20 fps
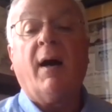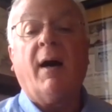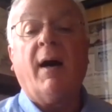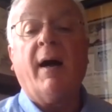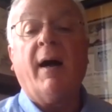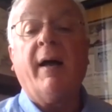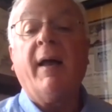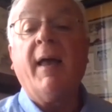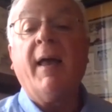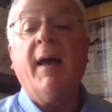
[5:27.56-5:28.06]

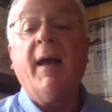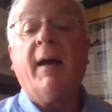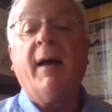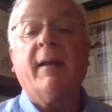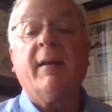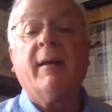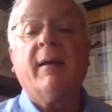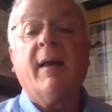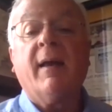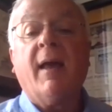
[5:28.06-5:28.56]

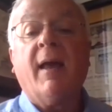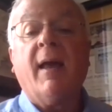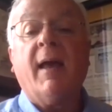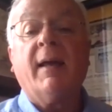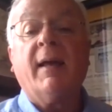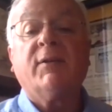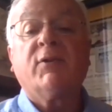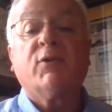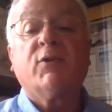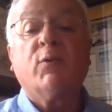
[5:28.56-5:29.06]
ahead
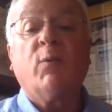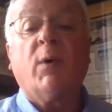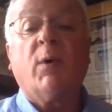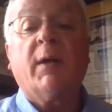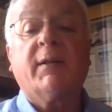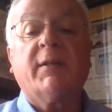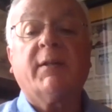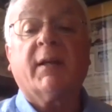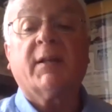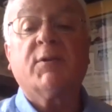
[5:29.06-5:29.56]
as to
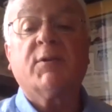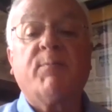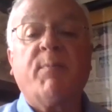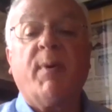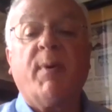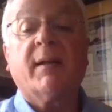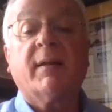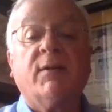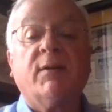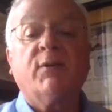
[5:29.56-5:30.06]
what to
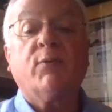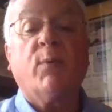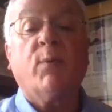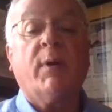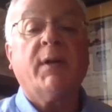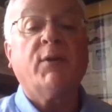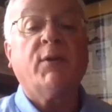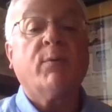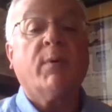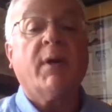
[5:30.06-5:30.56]
expect in
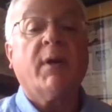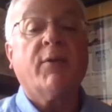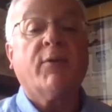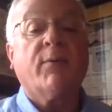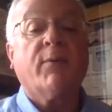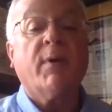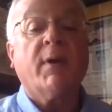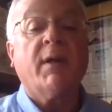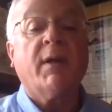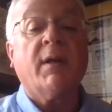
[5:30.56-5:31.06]

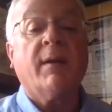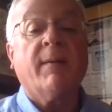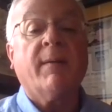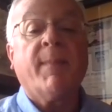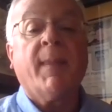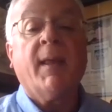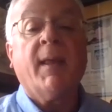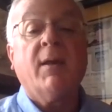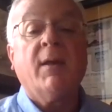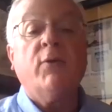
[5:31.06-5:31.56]
2023.
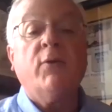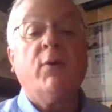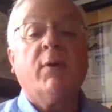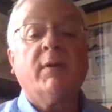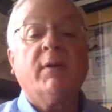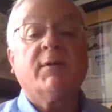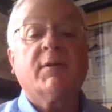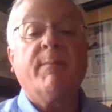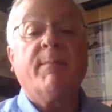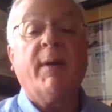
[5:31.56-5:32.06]
You
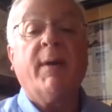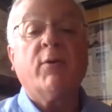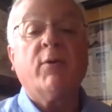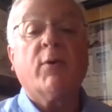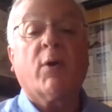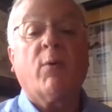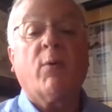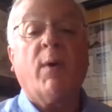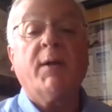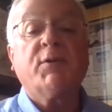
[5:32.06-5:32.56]
can submit
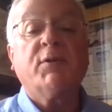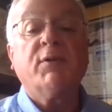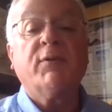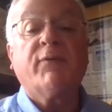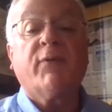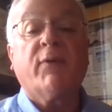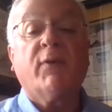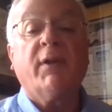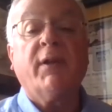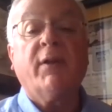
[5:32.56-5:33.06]
your questions
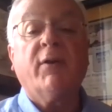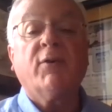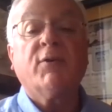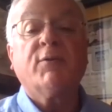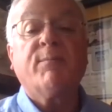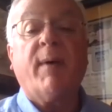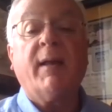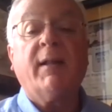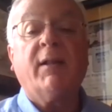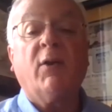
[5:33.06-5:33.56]
for leaders
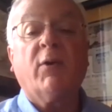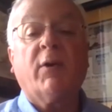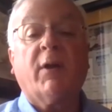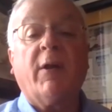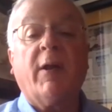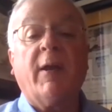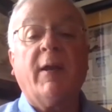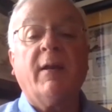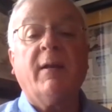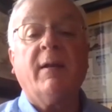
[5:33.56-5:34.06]
by
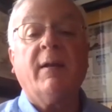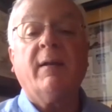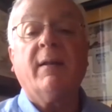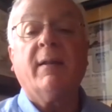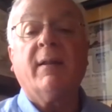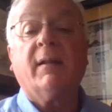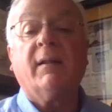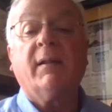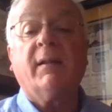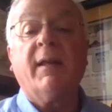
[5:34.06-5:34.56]
locating
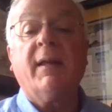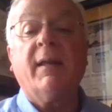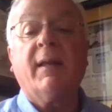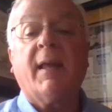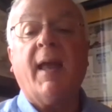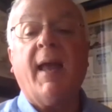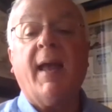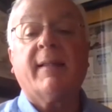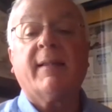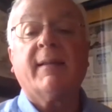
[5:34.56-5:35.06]
the link
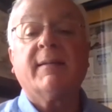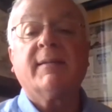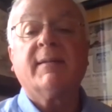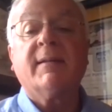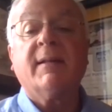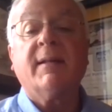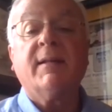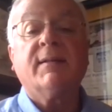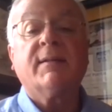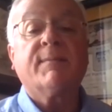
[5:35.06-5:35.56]
at the
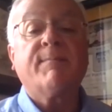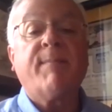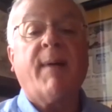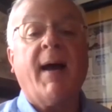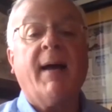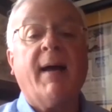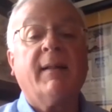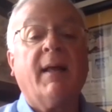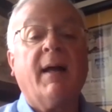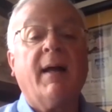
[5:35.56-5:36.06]
city's
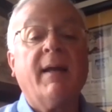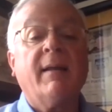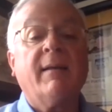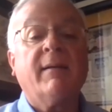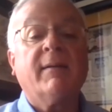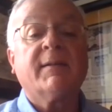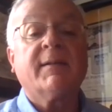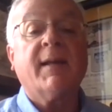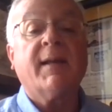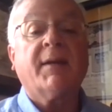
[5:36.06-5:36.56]
spotlight
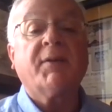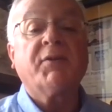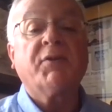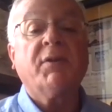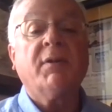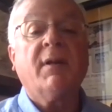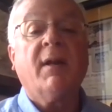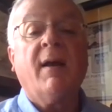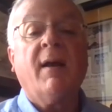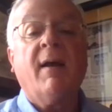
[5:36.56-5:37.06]

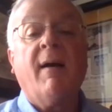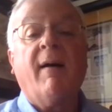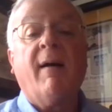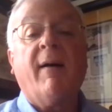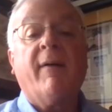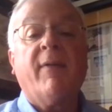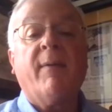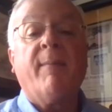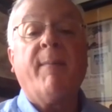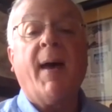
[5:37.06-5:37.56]
section
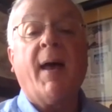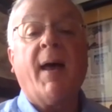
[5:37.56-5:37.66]
of the